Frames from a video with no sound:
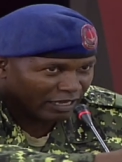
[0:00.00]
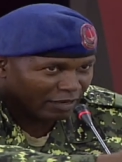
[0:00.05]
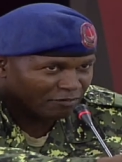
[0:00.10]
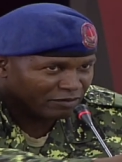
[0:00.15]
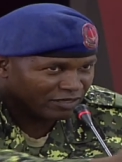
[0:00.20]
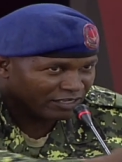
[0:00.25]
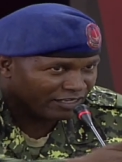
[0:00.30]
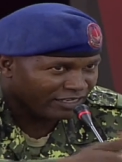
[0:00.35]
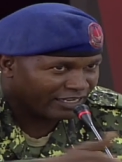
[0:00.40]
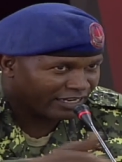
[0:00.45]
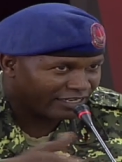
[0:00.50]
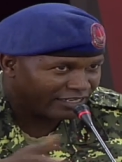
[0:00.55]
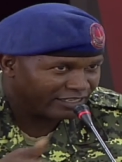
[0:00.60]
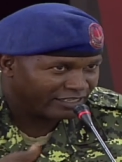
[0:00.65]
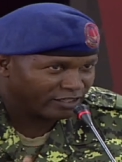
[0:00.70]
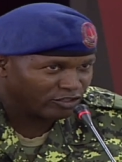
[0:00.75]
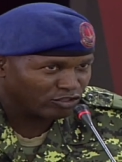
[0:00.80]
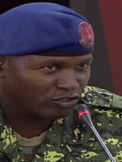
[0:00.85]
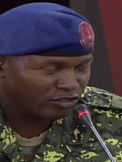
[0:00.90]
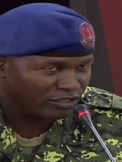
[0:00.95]
kept in that
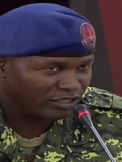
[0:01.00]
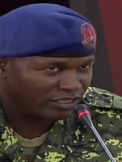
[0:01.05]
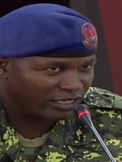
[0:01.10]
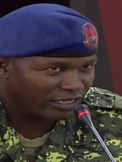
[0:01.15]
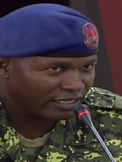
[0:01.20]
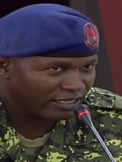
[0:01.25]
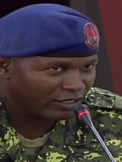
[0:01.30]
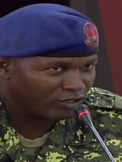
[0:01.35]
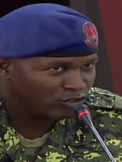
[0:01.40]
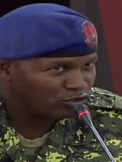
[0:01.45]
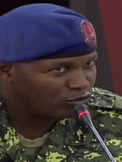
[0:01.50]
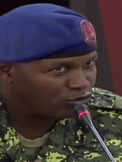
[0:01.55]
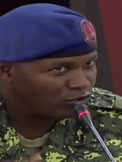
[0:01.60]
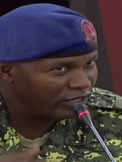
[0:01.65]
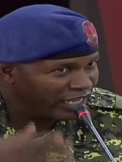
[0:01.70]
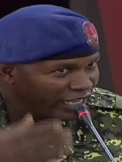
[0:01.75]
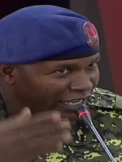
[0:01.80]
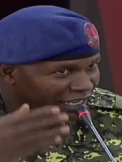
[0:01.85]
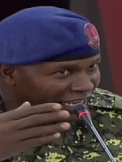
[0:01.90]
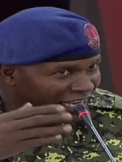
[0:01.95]
detention center. So
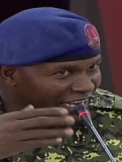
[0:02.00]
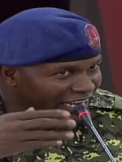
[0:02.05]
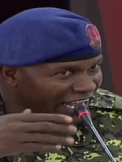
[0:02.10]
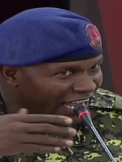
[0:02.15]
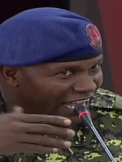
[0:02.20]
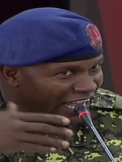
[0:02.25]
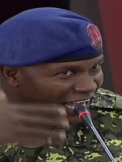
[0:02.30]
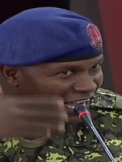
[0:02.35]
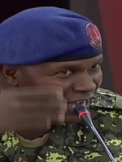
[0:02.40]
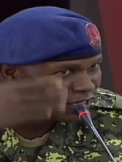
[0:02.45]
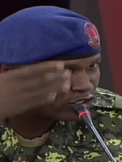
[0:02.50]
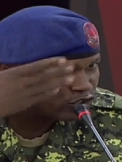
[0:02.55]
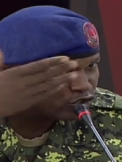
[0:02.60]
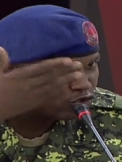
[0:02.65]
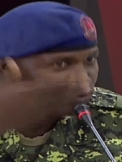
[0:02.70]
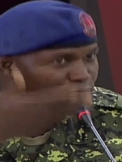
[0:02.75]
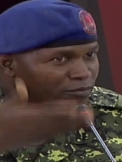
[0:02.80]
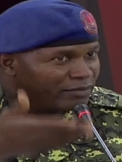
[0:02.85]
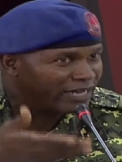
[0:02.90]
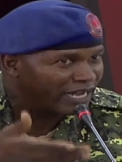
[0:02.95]
again, I
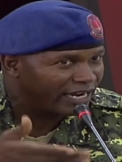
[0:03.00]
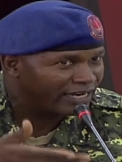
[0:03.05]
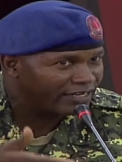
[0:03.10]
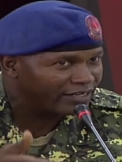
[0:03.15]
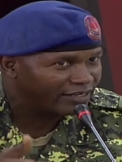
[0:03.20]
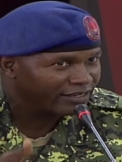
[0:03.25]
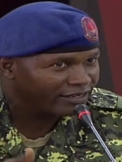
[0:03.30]
assume that